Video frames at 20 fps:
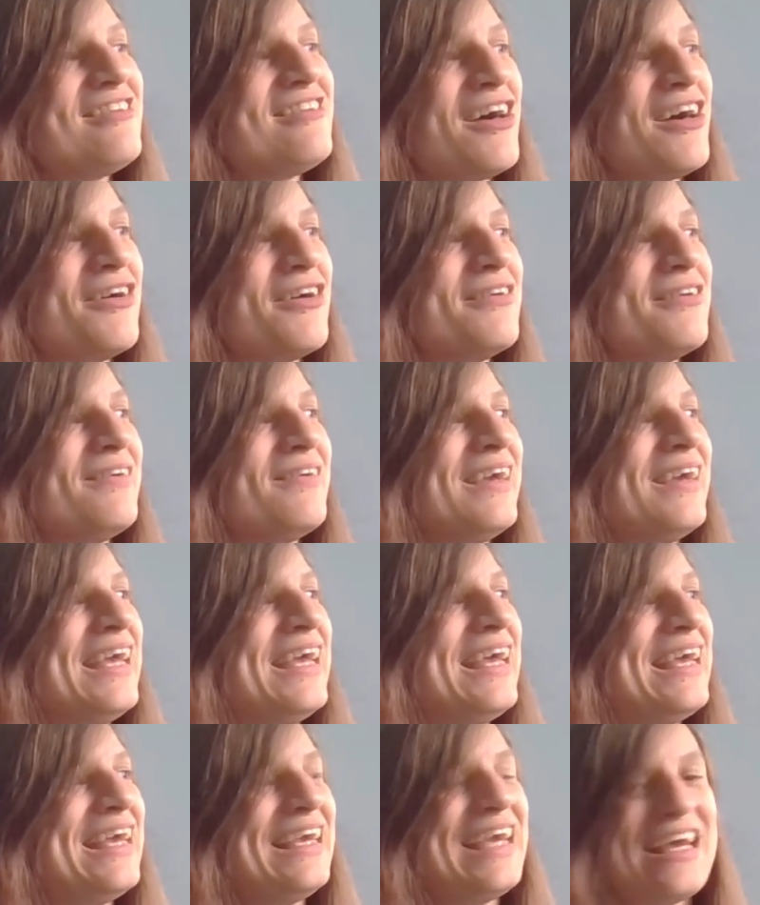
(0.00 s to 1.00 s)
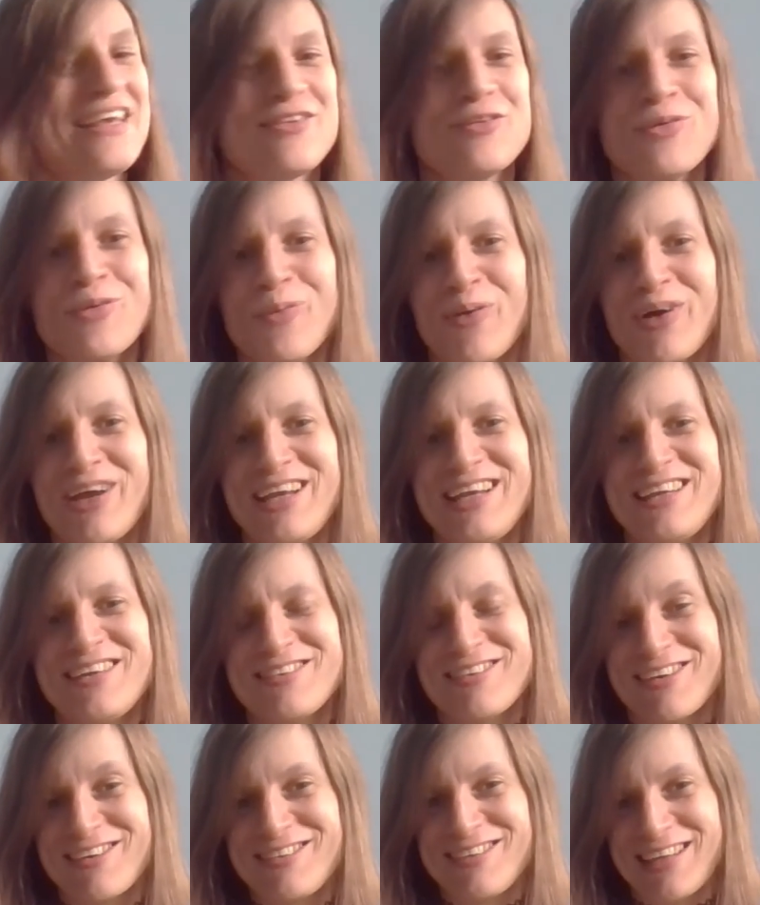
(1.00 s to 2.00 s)
So yeah, it's all quite
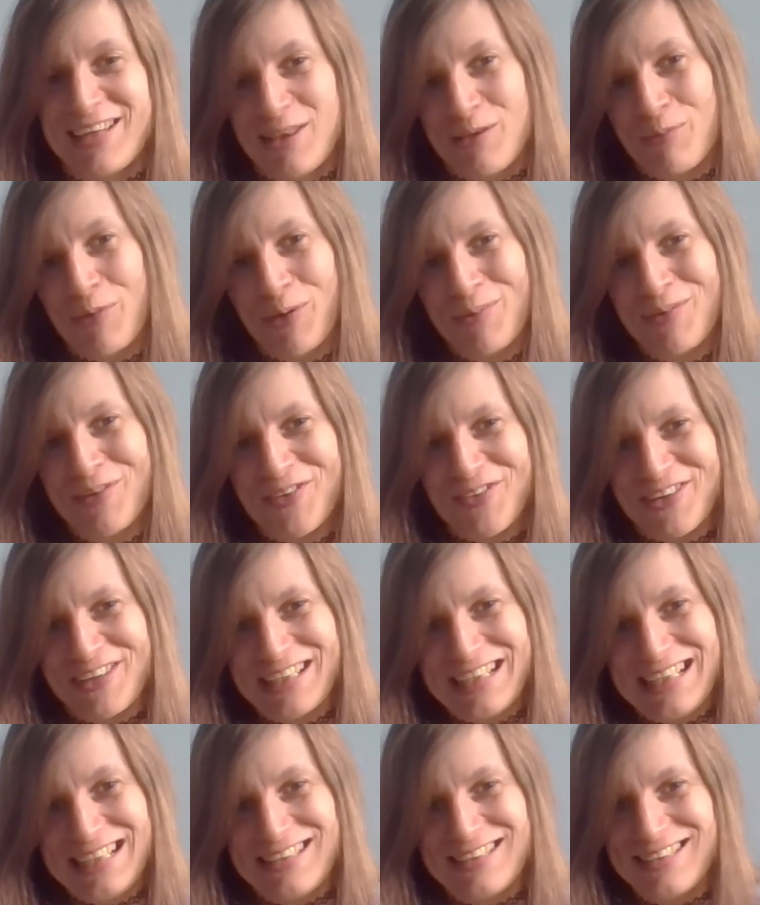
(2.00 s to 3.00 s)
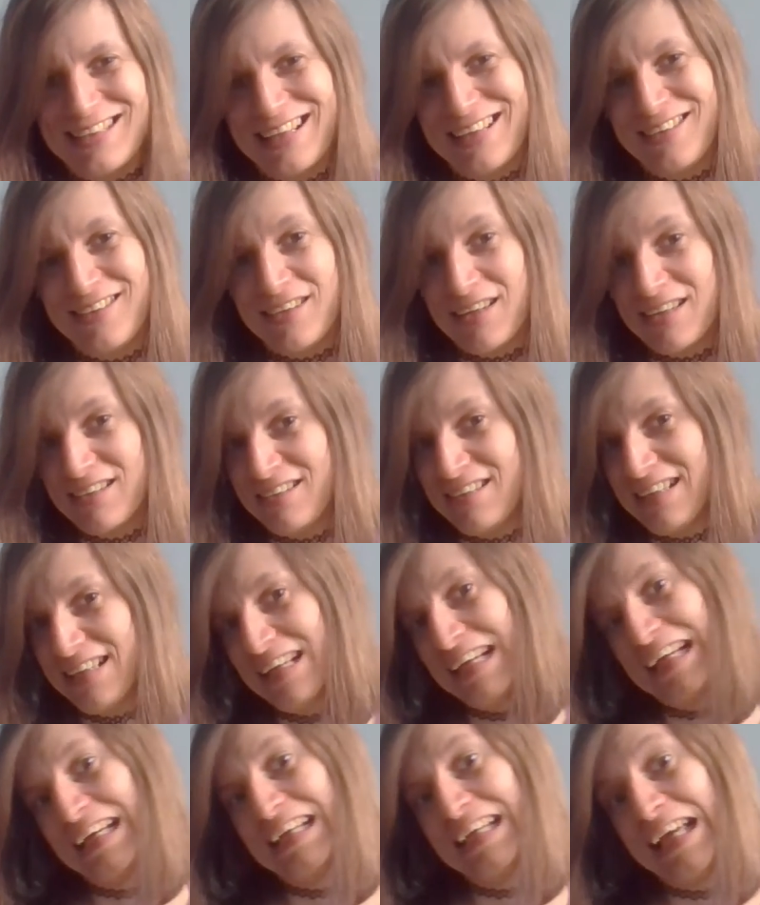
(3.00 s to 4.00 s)
exciting at the moment. It is
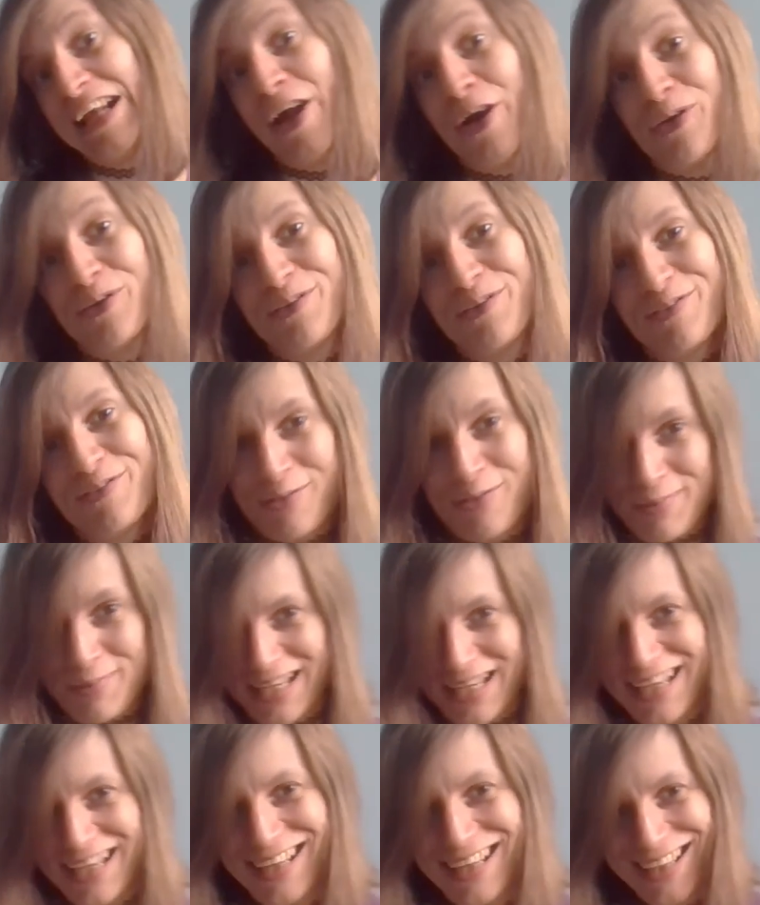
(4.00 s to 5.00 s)
exciting, you know, for me.